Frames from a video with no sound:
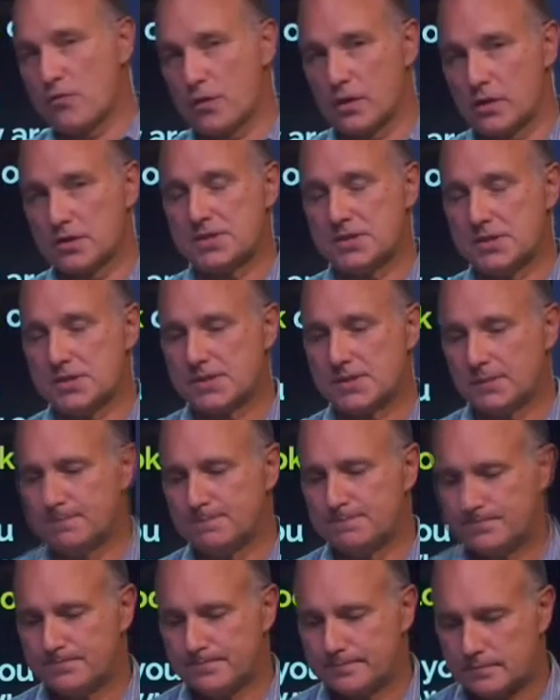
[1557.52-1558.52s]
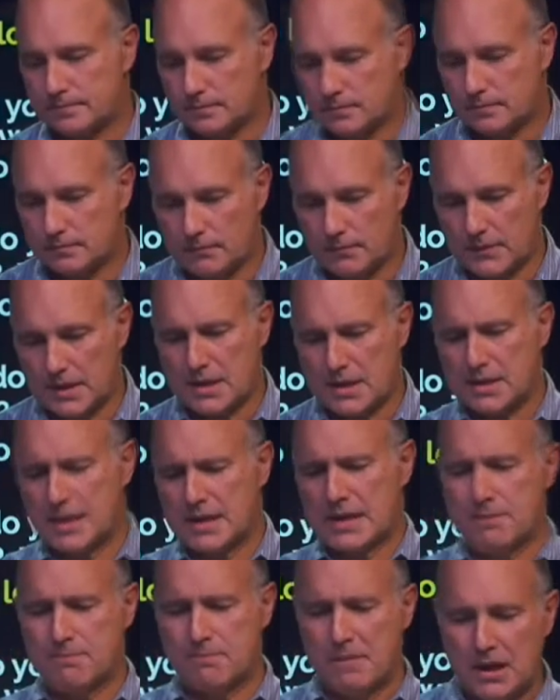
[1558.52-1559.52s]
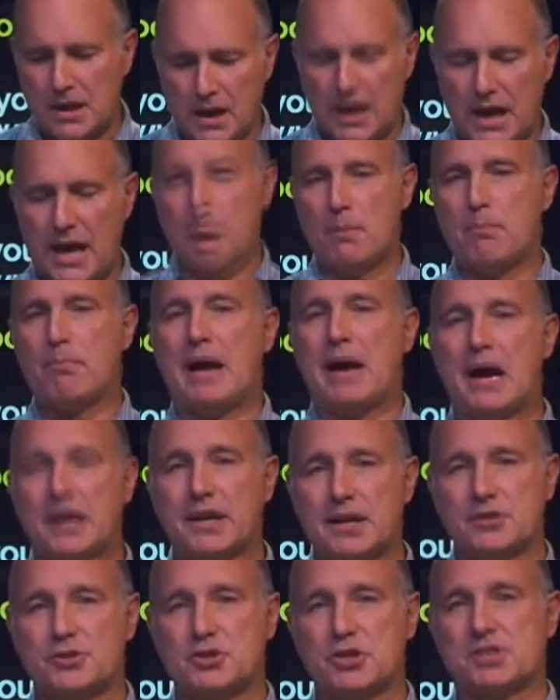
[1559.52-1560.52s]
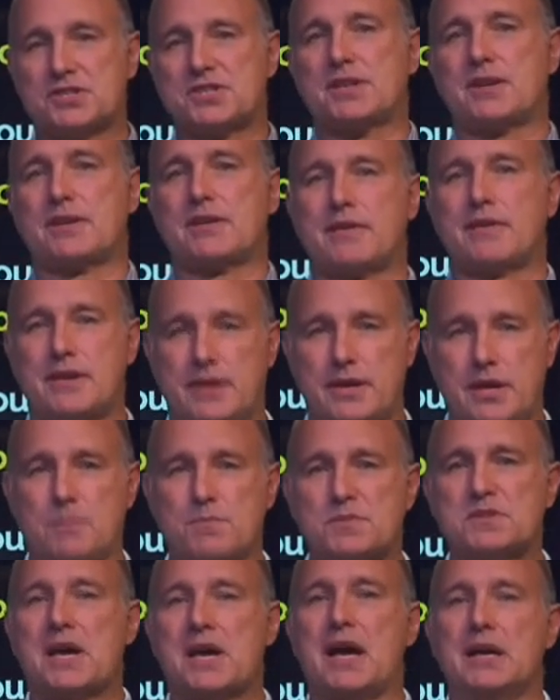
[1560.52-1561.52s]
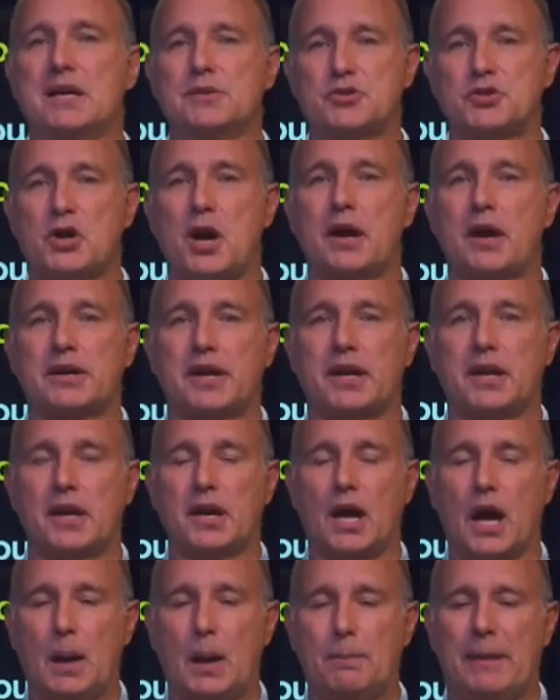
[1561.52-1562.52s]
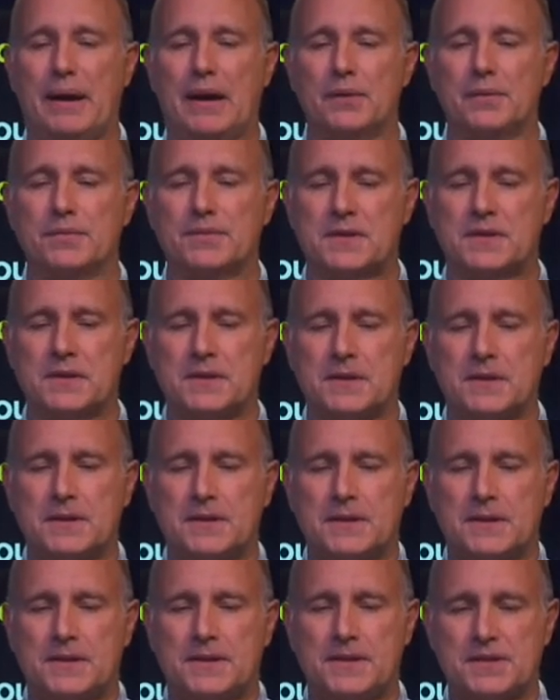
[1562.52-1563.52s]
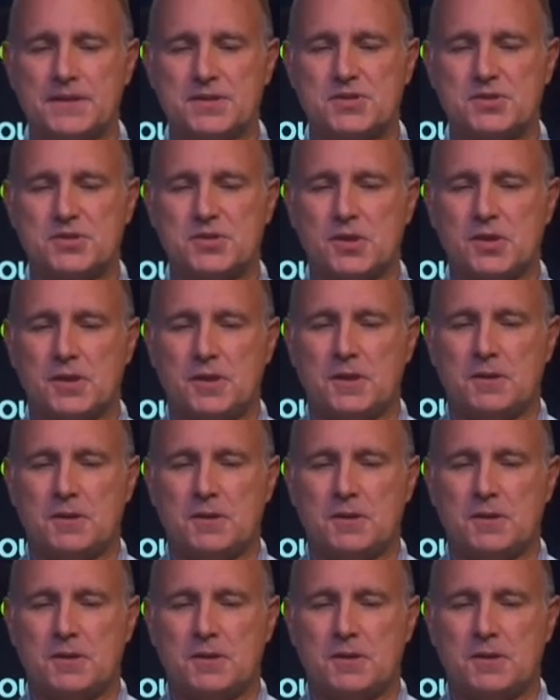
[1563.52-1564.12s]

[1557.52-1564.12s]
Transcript: verses, Habakkuk just keeps on talking about this